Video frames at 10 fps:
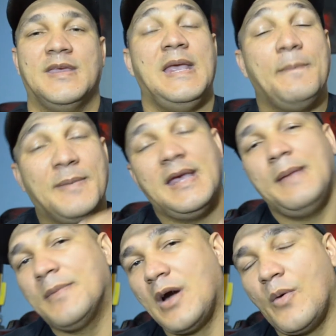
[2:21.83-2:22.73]

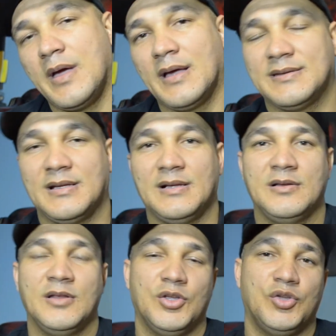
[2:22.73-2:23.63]
Keep going
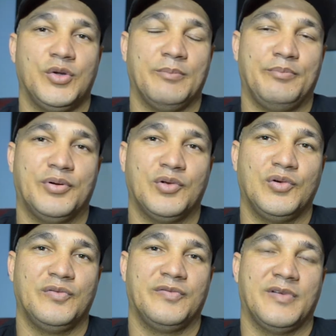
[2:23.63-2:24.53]
until you
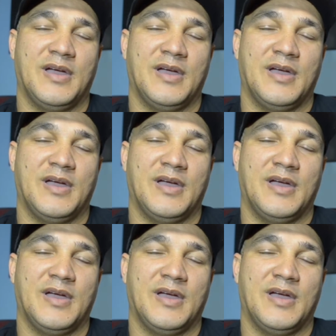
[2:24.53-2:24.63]
improve,